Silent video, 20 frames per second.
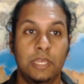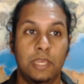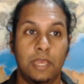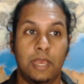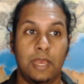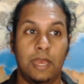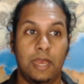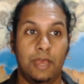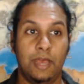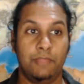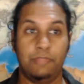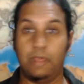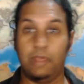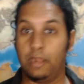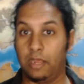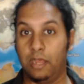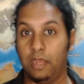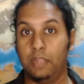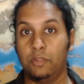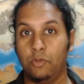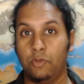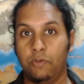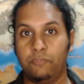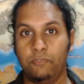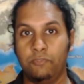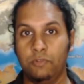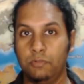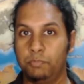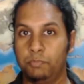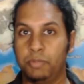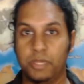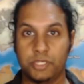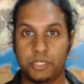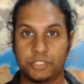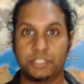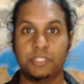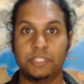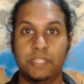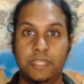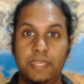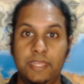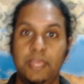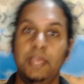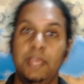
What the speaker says: that are lawful, personally,